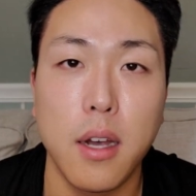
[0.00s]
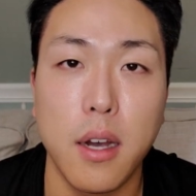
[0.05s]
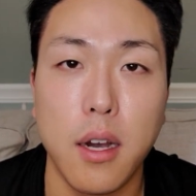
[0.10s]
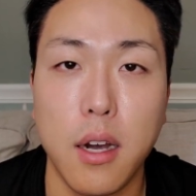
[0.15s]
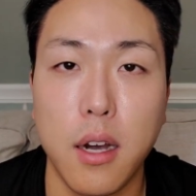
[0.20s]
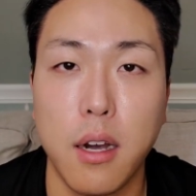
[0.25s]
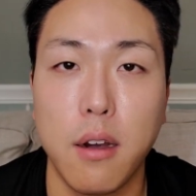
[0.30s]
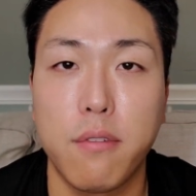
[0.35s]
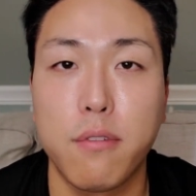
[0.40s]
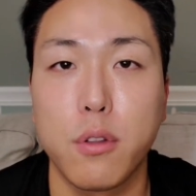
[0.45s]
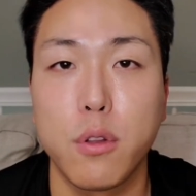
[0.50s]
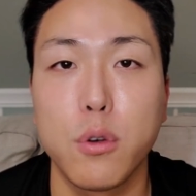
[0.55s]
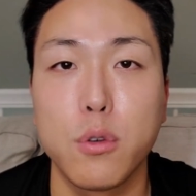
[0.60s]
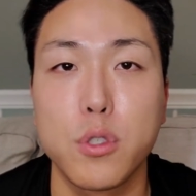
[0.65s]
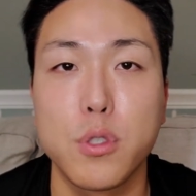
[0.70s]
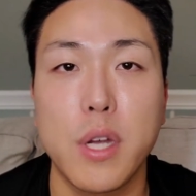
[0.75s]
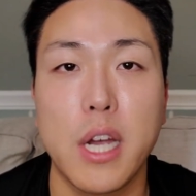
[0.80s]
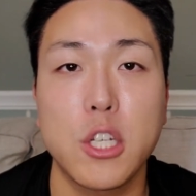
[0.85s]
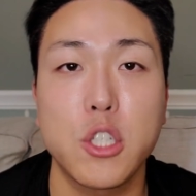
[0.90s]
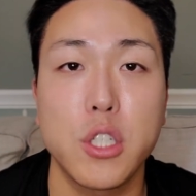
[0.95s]
for
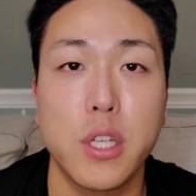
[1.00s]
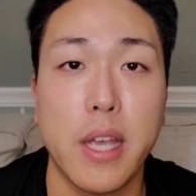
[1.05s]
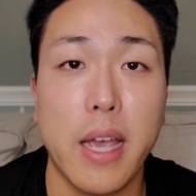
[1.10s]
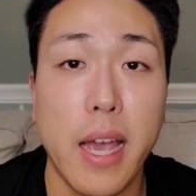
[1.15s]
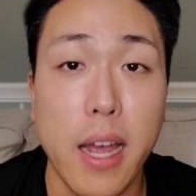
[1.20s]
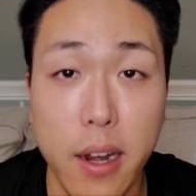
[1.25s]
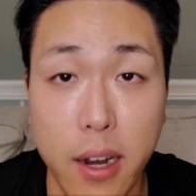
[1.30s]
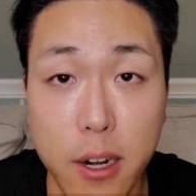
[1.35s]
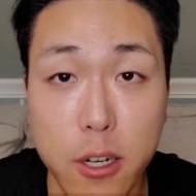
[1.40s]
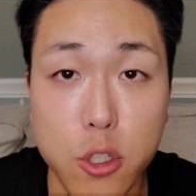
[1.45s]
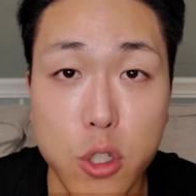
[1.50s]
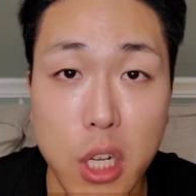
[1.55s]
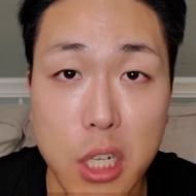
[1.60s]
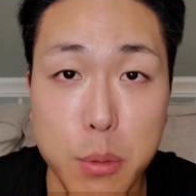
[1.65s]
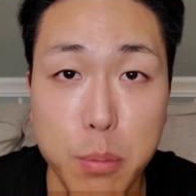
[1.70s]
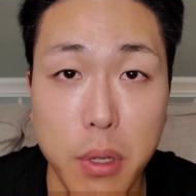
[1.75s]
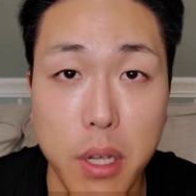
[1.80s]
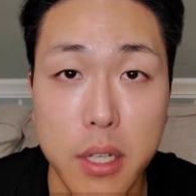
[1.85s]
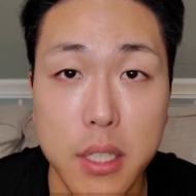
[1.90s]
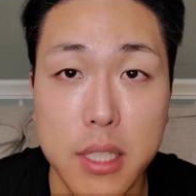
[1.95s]
those who actually had a hair
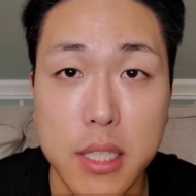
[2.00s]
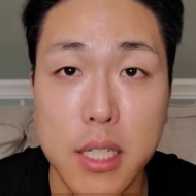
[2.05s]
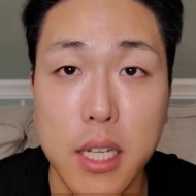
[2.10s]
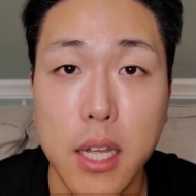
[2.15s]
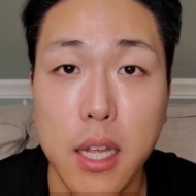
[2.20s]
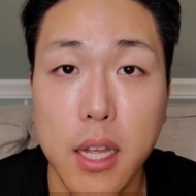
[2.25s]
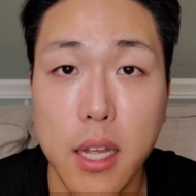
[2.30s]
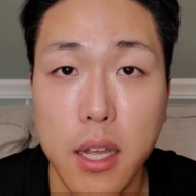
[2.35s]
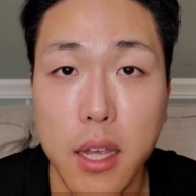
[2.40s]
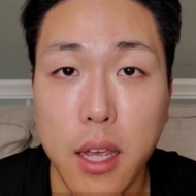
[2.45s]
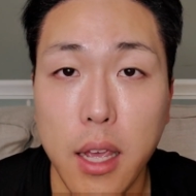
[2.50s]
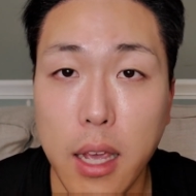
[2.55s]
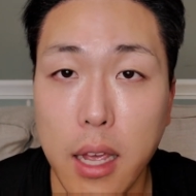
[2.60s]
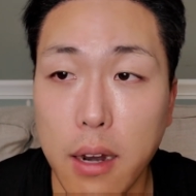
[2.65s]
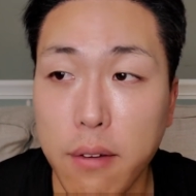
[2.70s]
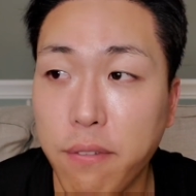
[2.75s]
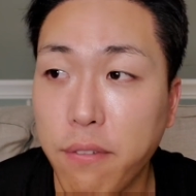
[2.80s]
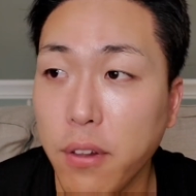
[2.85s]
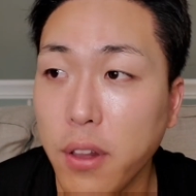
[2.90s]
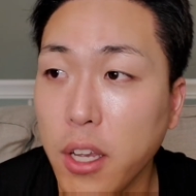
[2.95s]
transplant.
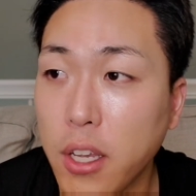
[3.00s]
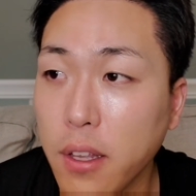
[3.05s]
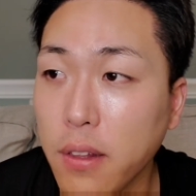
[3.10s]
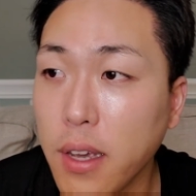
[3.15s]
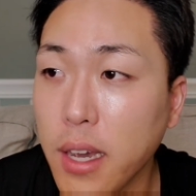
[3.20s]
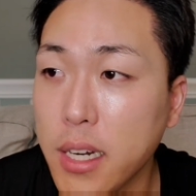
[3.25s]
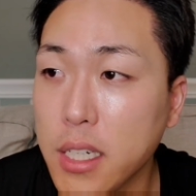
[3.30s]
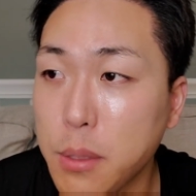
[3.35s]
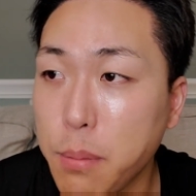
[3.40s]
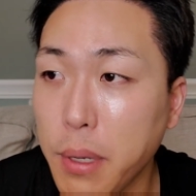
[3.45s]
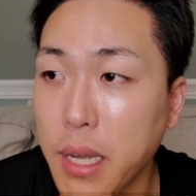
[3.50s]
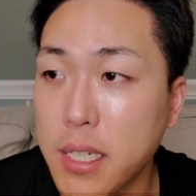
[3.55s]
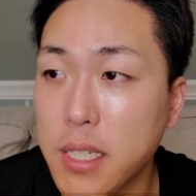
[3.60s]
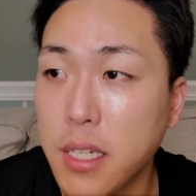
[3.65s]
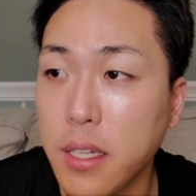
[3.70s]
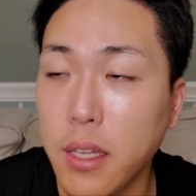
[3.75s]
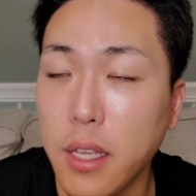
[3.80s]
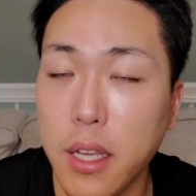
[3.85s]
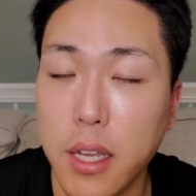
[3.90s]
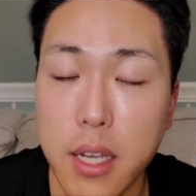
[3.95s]
And folliculitis
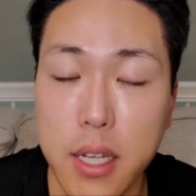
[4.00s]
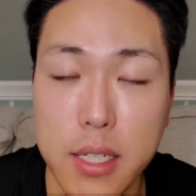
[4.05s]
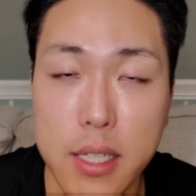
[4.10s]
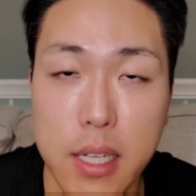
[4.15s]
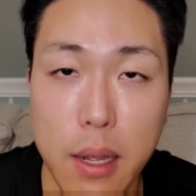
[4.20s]
basically is